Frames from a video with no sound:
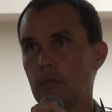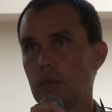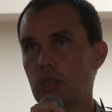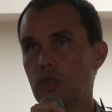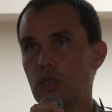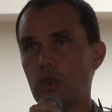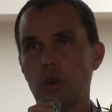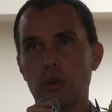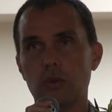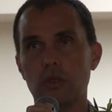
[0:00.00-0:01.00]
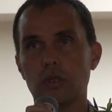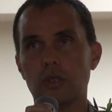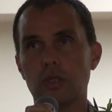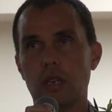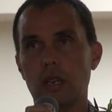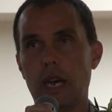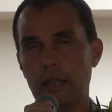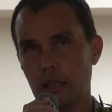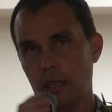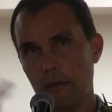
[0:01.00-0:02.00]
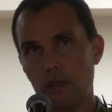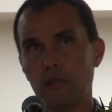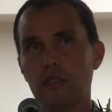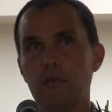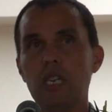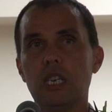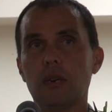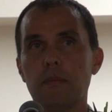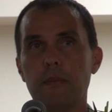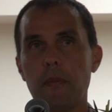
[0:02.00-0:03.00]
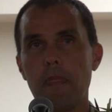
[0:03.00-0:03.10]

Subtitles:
because she owns, at the level of dominium,